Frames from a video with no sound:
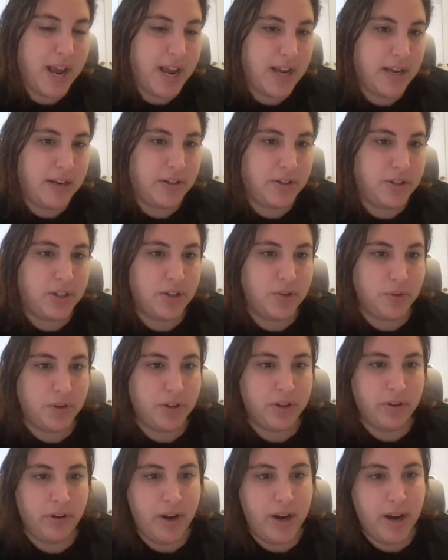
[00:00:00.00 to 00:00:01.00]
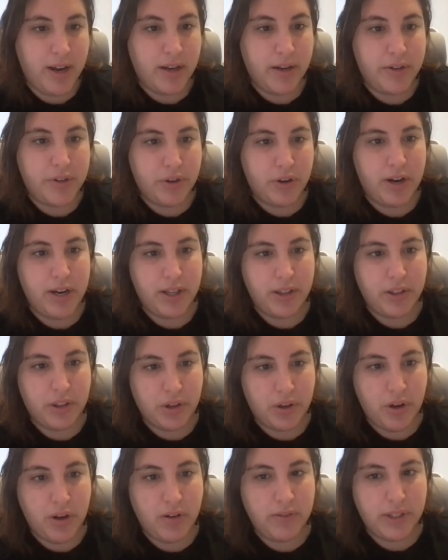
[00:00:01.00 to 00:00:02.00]
aid to North Korea during the
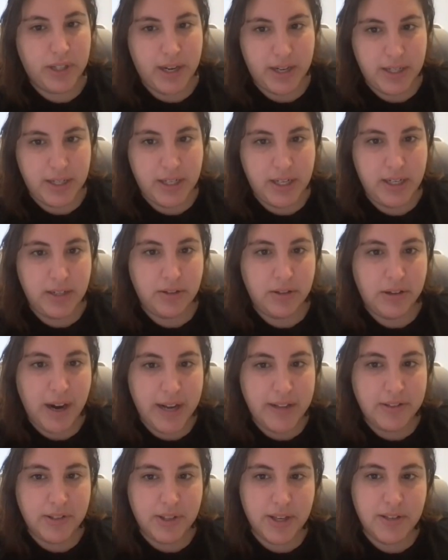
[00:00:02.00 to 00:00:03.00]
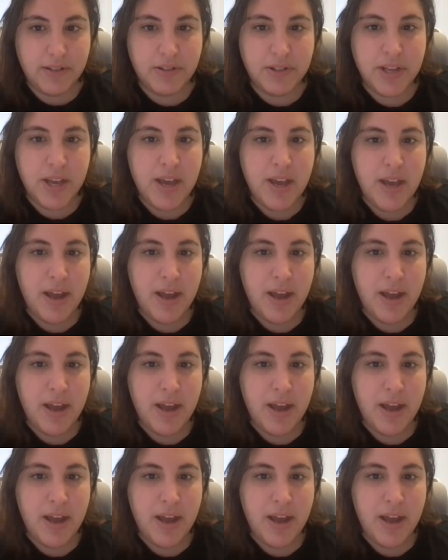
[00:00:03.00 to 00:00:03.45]
COVID-19 crisis,